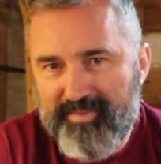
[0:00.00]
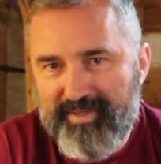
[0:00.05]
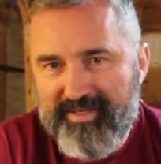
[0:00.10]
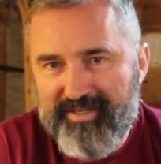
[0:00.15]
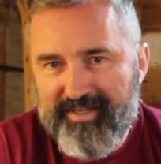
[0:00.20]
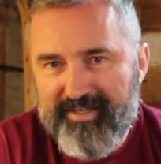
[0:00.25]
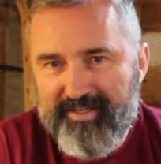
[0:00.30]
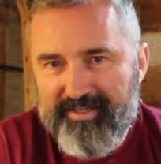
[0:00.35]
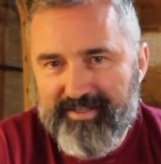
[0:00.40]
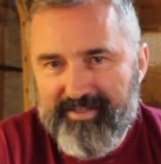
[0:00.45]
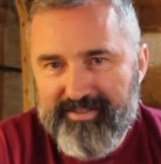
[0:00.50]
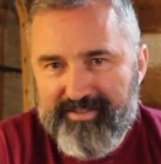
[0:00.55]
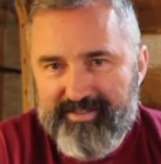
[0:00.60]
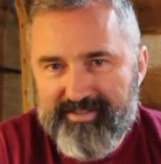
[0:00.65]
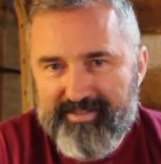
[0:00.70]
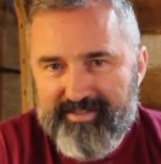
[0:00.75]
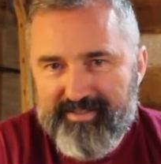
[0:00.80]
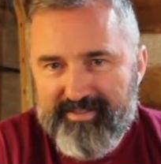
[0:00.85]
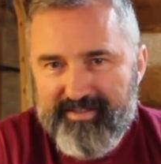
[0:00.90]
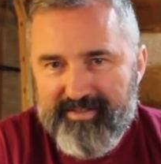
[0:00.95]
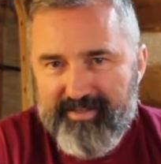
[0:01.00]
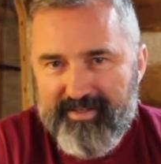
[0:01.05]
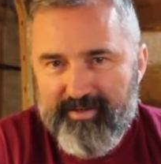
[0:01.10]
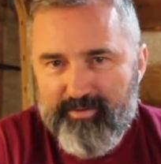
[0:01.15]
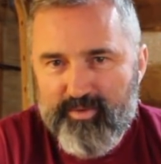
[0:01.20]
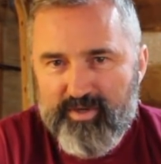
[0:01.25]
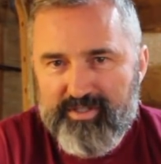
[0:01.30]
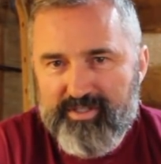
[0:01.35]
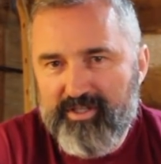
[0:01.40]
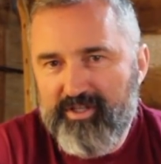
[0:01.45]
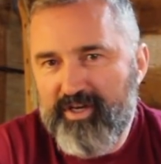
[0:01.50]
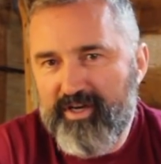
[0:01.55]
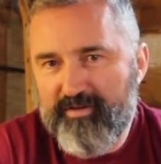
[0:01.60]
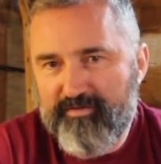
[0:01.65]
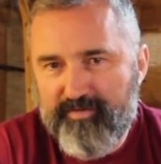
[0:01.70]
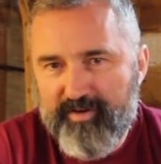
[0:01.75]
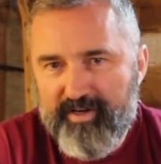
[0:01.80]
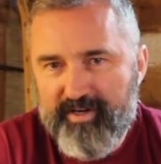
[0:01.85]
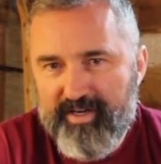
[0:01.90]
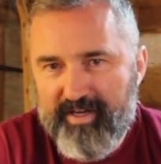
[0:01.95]
because it wasn't a lot of
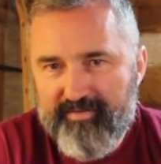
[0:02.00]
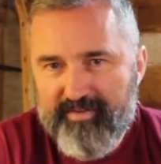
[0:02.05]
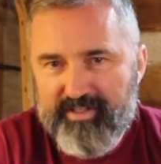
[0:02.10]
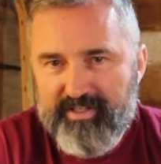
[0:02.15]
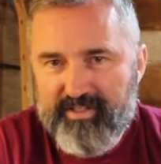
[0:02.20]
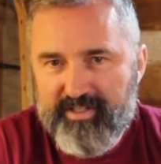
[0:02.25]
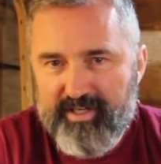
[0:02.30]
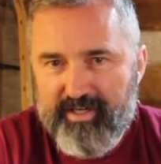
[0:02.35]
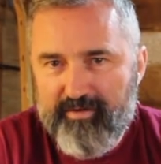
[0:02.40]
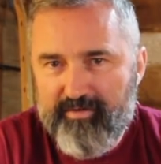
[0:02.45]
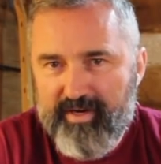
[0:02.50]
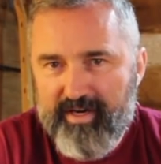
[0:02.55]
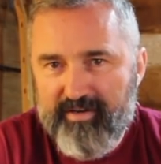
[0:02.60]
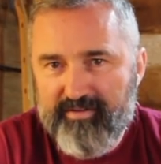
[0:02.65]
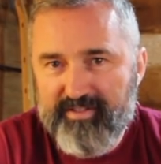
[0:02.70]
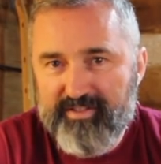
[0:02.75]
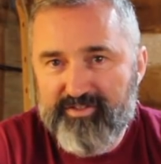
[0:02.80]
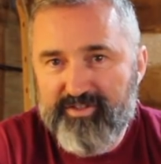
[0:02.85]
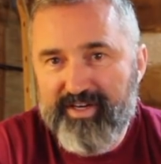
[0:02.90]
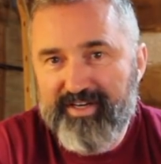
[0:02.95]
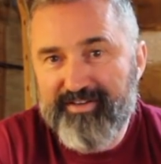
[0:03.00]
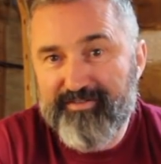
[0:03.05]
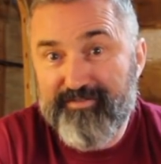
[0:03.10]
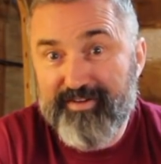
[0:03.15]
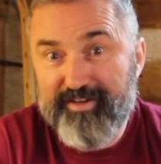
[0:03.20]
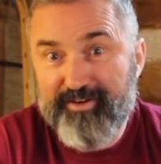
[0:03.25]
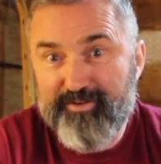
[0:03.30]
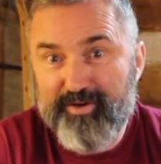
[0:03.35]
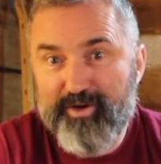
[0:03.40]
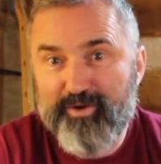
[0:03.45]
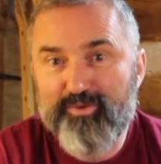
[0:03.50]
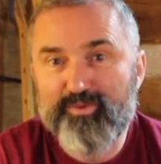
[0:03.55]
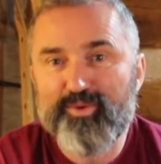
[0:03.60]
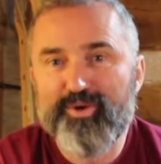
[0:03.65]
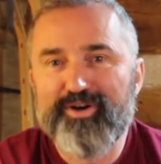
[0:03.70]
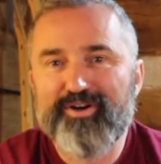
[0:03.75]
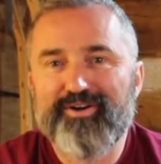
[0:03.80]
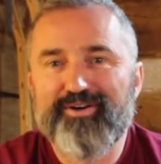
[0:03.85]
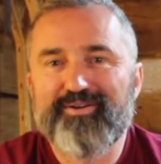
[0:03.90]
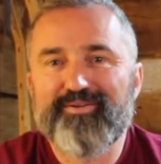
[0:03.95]
fun having to dig around and trying to figure out
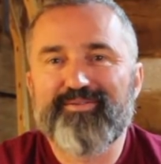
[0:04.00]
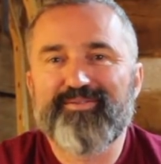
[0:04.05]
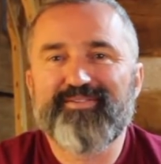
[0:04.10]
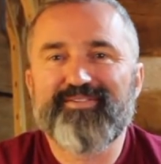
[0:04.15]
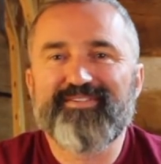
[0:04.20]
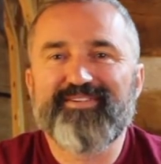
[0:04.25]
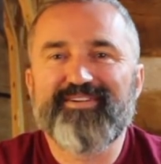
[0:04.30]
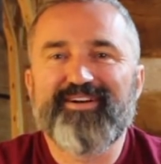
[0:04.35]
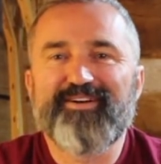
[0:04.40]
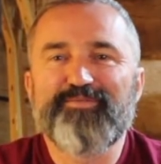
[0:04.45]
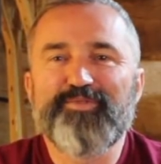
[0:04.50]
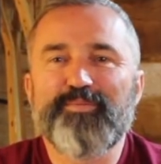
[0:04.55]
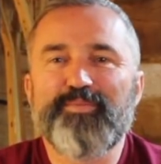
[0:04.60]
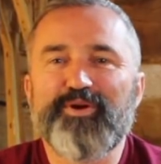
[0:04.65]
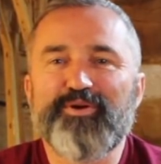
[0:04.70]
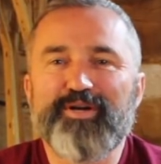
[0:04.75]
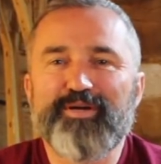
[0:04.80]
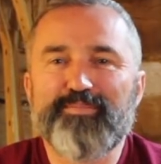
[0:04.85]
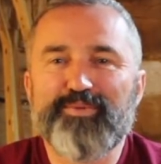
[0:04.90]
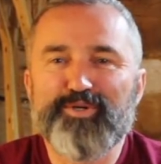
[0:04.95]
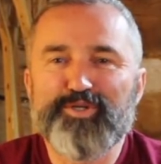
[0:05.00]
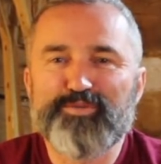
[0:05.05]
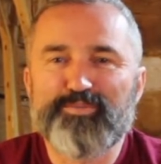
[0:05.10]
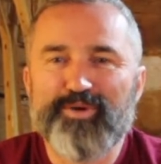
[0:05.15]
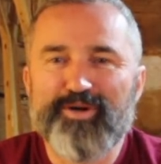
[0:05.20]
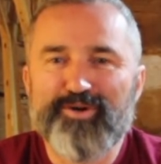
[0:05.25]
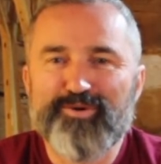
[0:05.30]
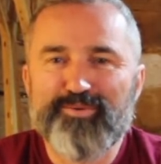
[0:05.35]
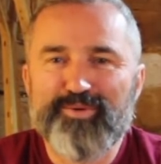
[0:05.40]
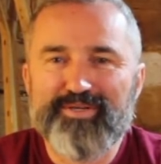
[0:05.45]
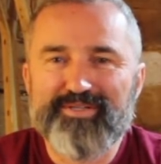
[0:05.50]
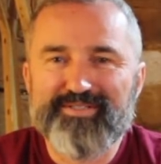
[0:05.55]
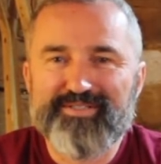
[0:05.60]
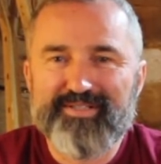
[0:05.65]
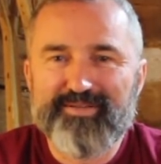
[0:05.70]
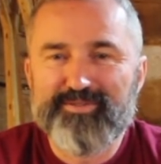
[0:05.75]
where the buried birch bark was.